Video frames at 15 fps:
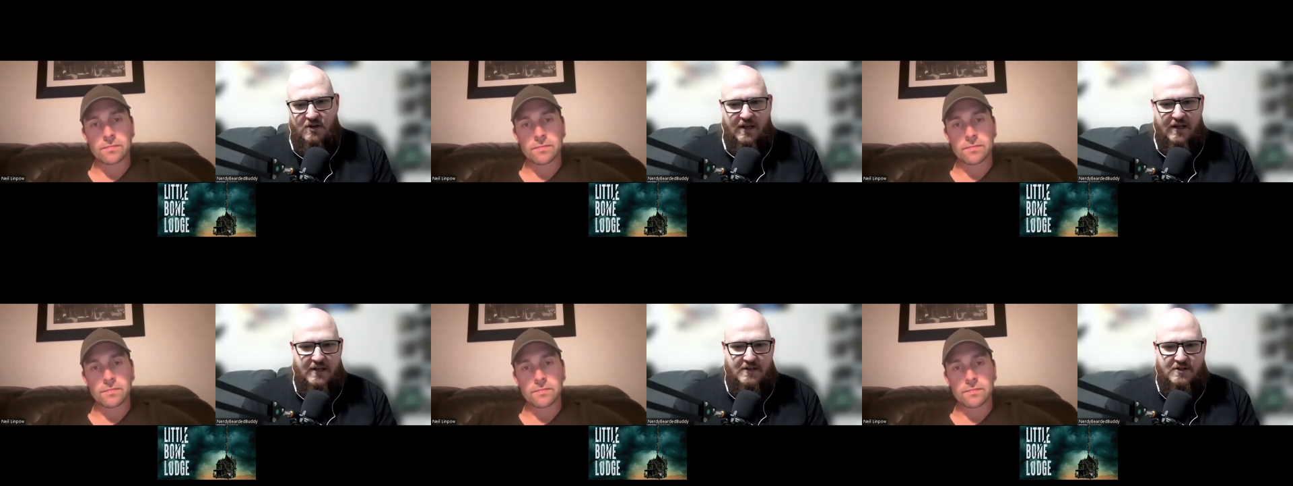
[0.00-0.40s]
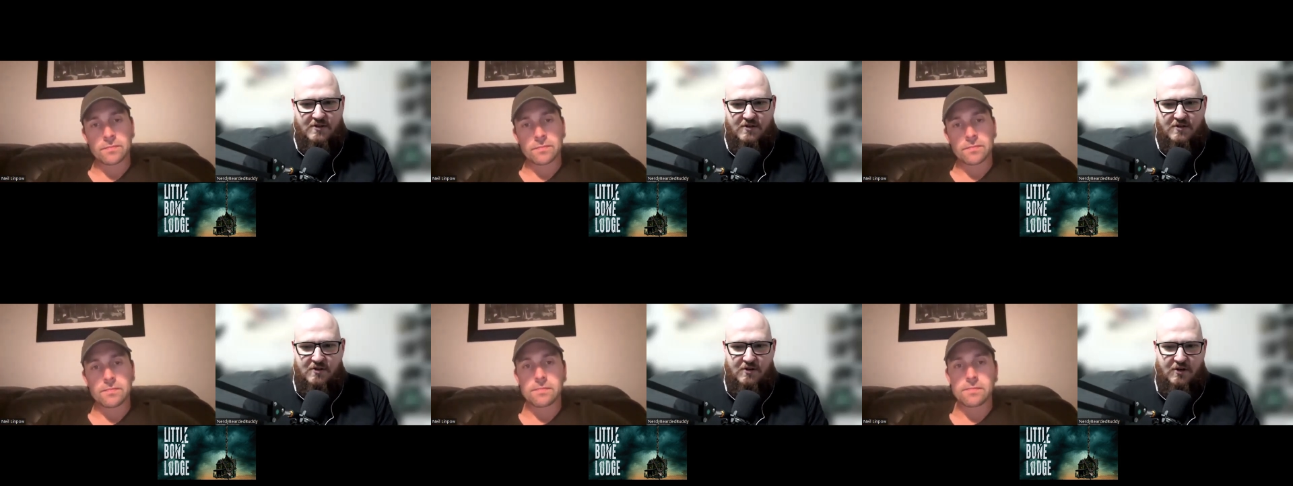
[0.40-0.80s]
Speaker 1: I
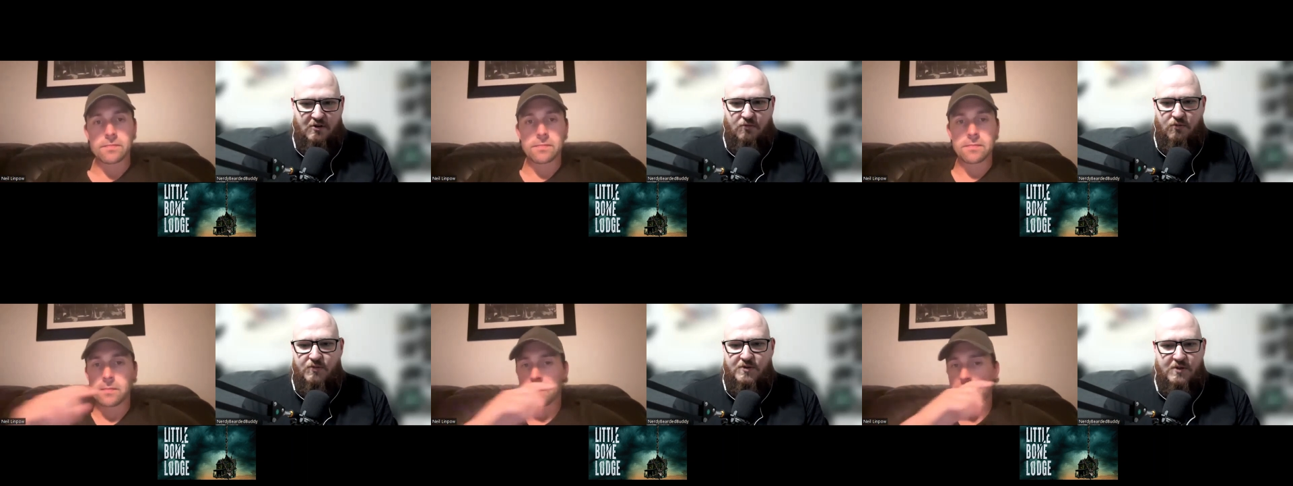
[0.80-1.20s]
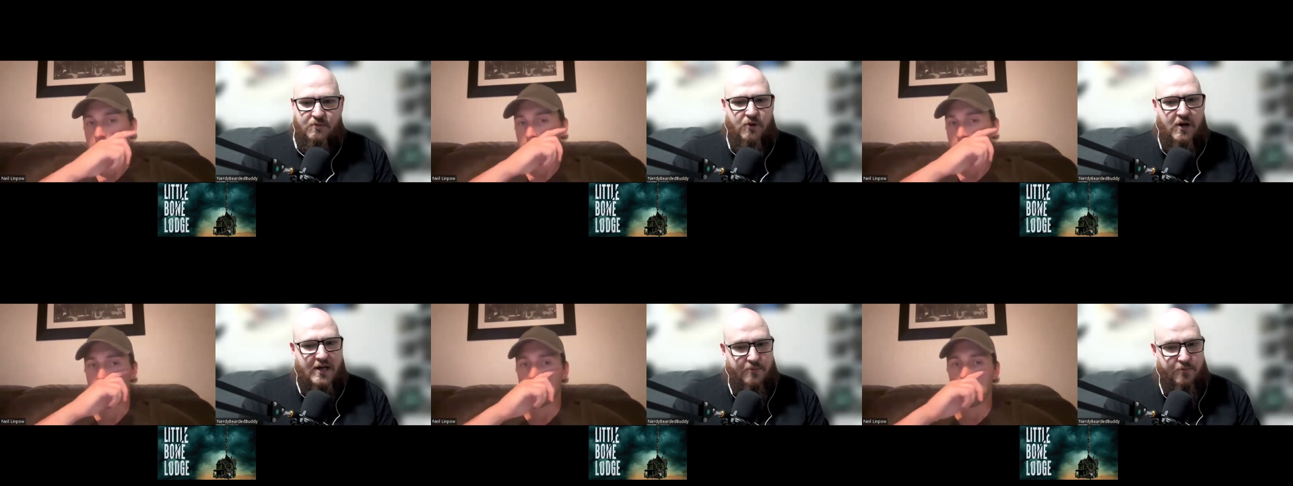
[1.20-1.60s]
guess you know what was
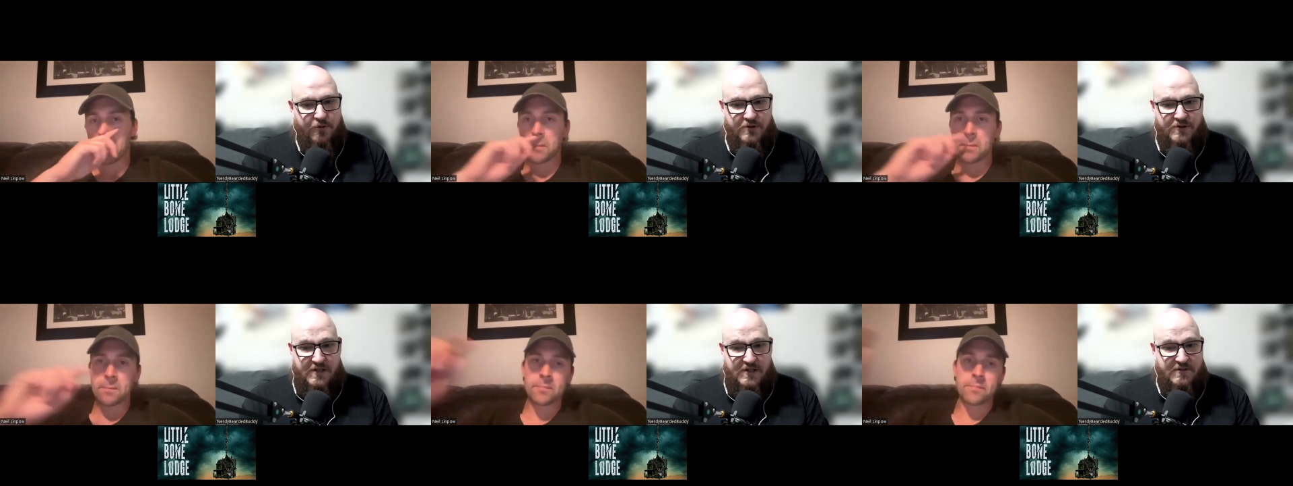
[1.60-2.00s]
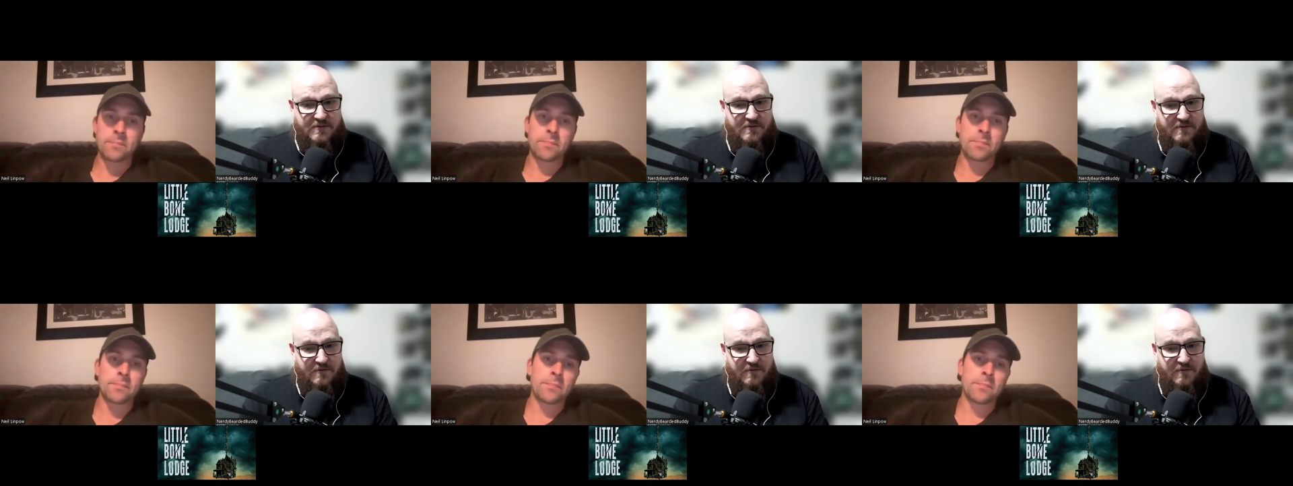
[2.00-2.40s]
the writing
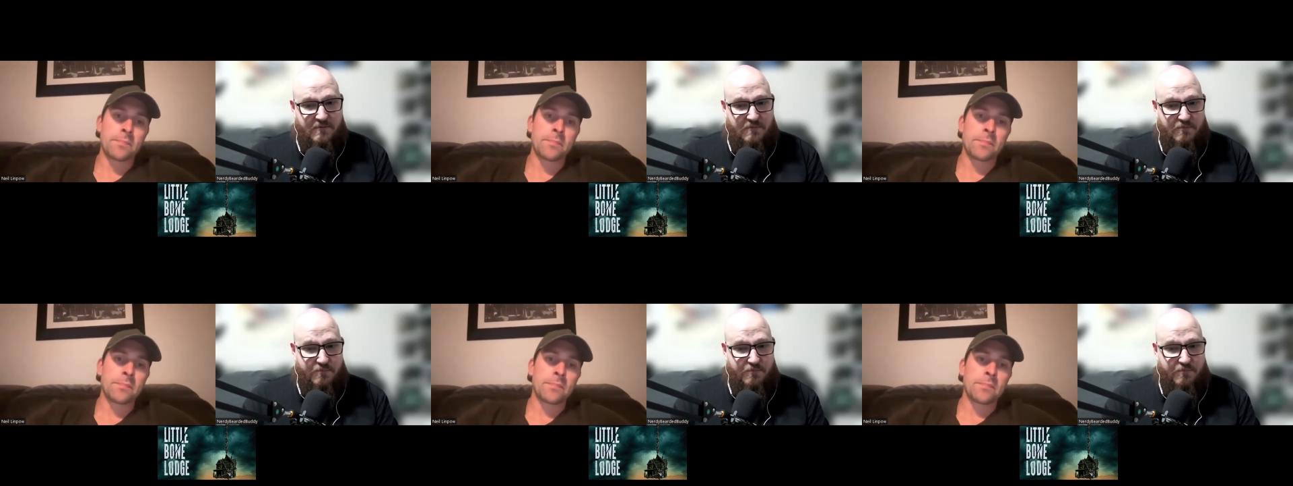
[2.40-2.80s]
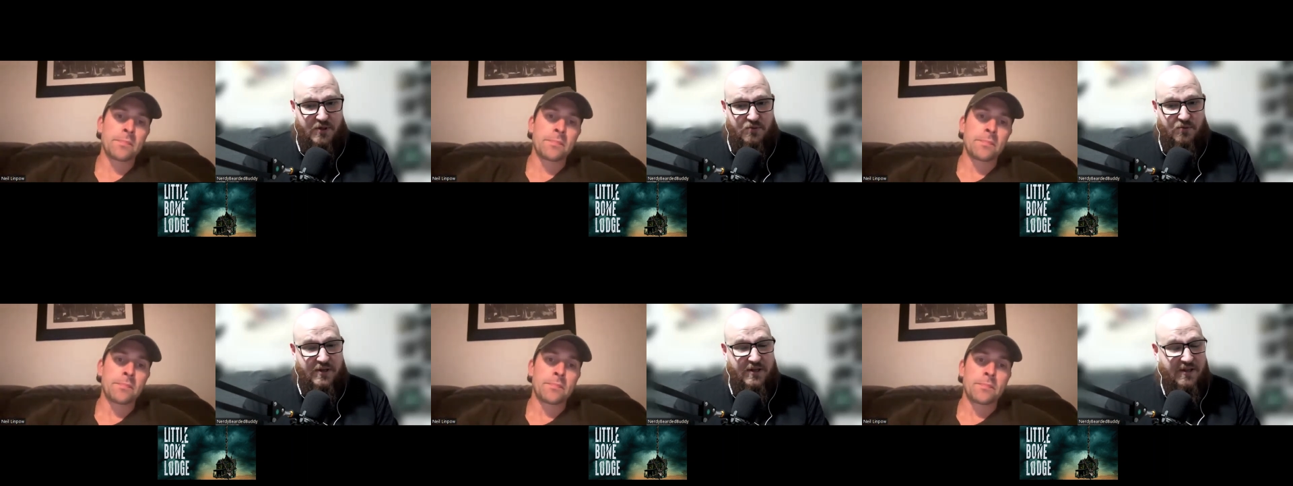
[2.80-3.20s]
process
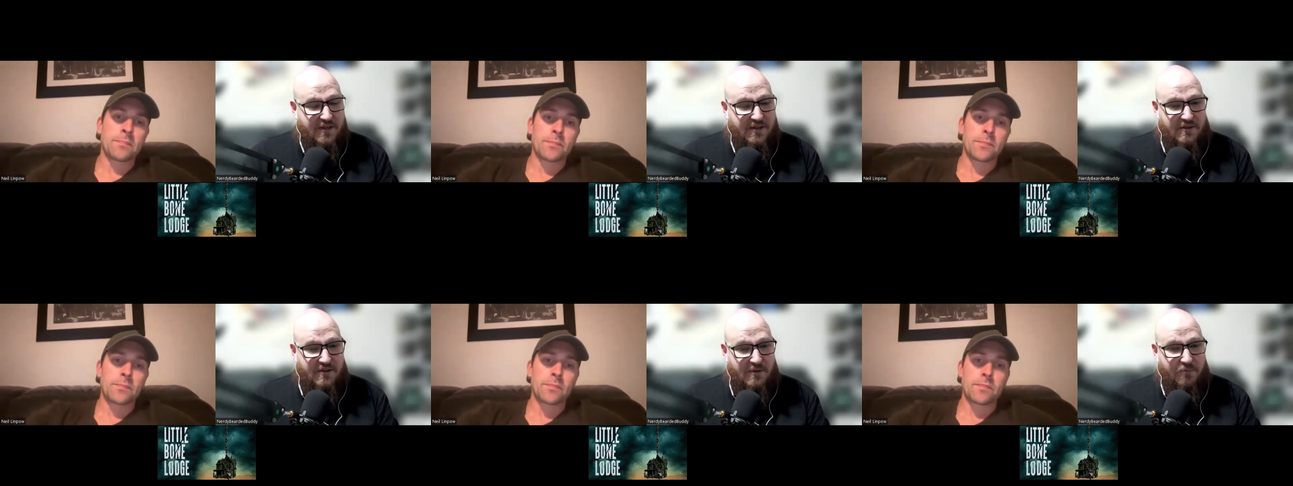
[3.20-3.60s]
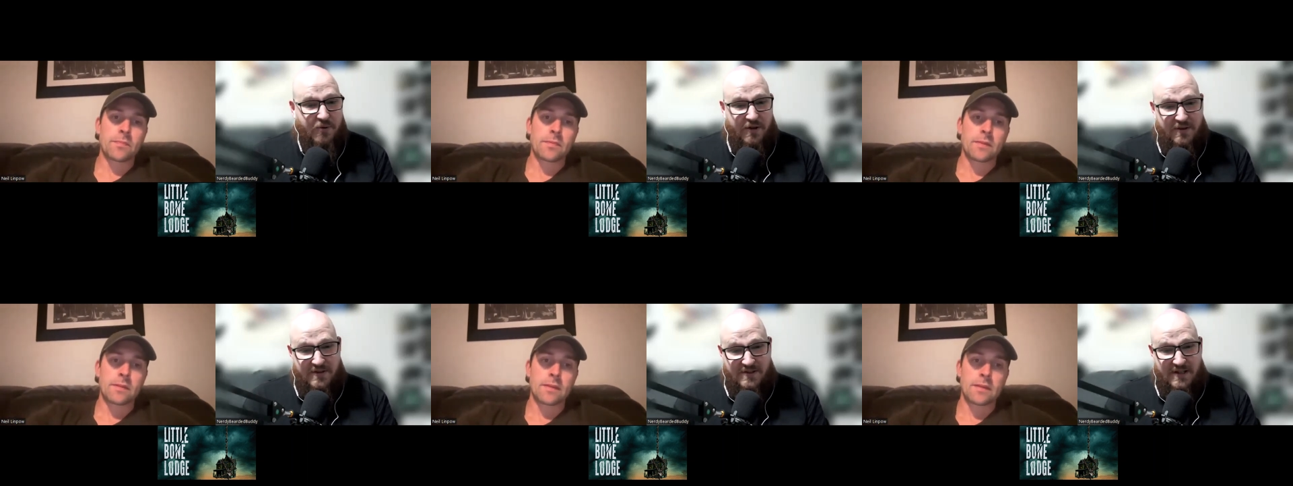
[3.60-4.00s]
between the
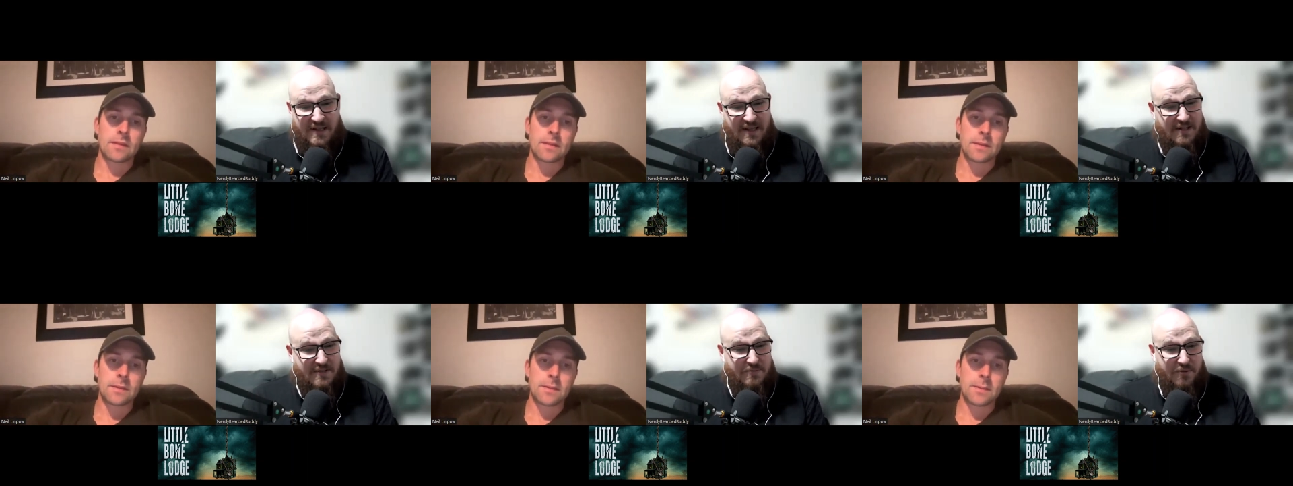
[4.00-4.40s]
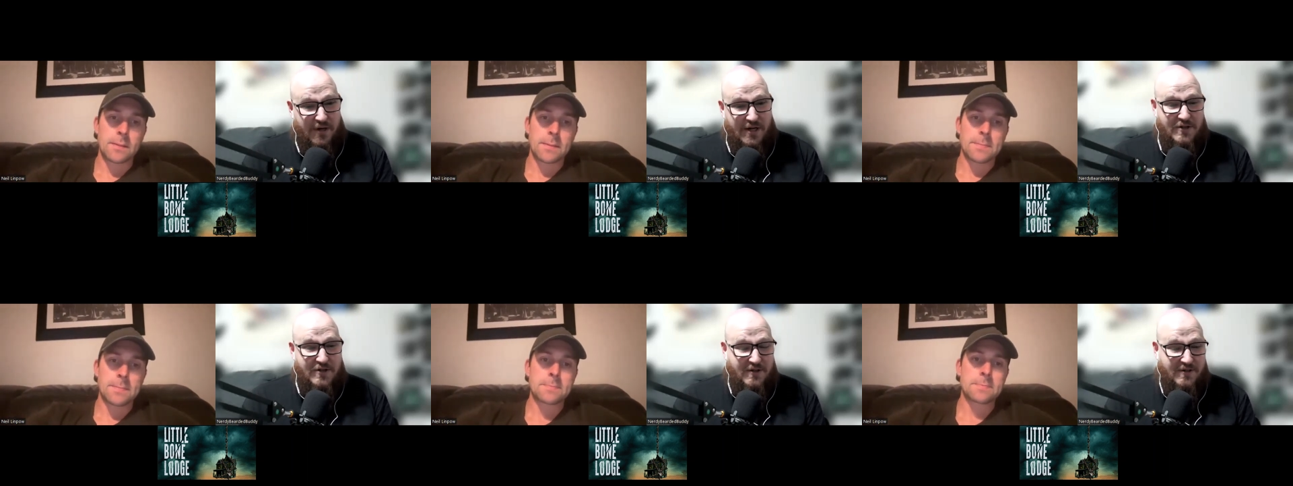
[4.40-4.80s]
brothers and the
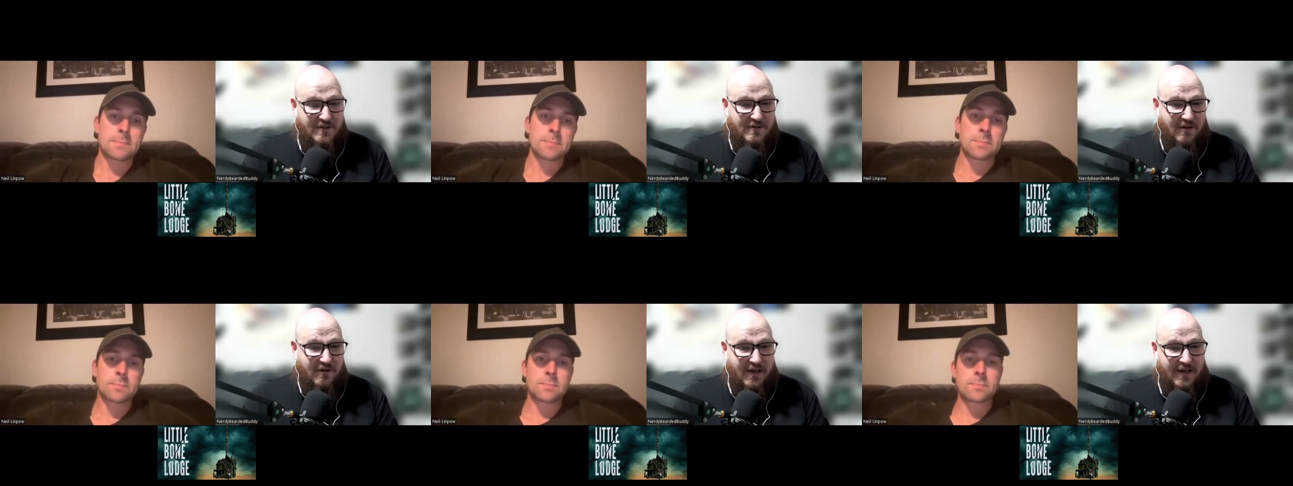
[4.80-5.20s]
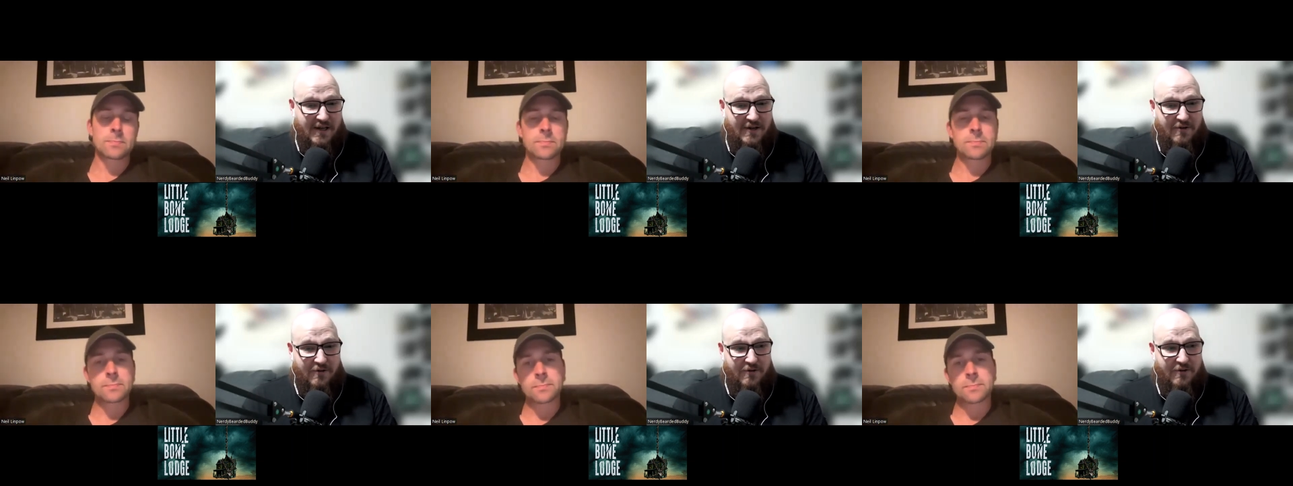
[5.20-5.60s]
inspirations. So
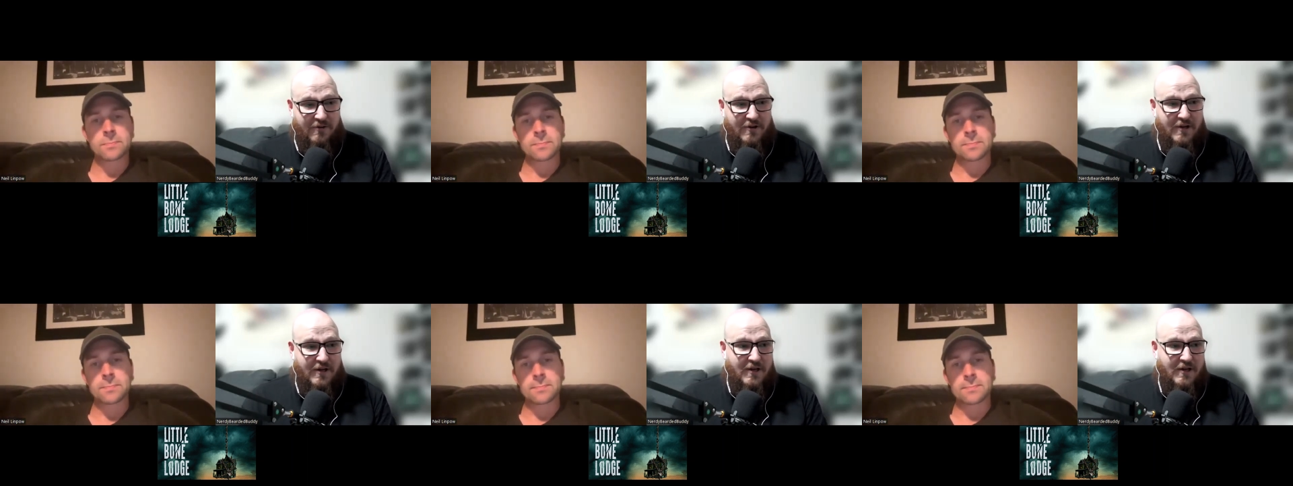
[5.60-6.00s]
like I know